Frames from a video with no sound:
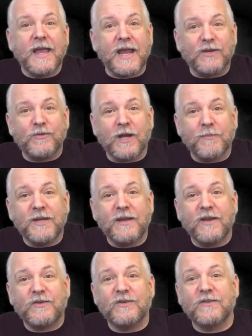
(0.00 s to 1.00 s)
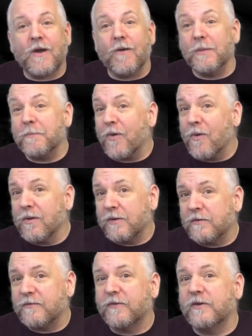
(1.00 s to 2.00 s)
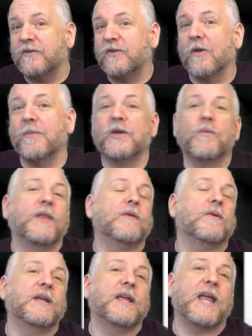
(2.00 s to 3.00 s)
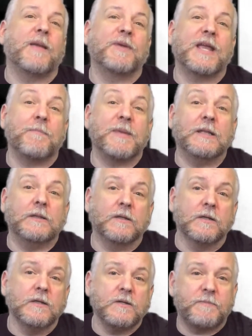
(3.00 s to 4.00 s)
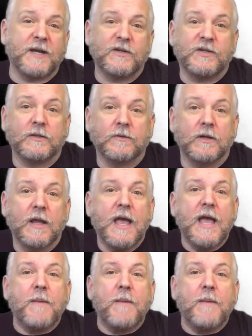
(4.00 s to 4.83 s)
Age recommendations are important for determining whether a game can be learned by children,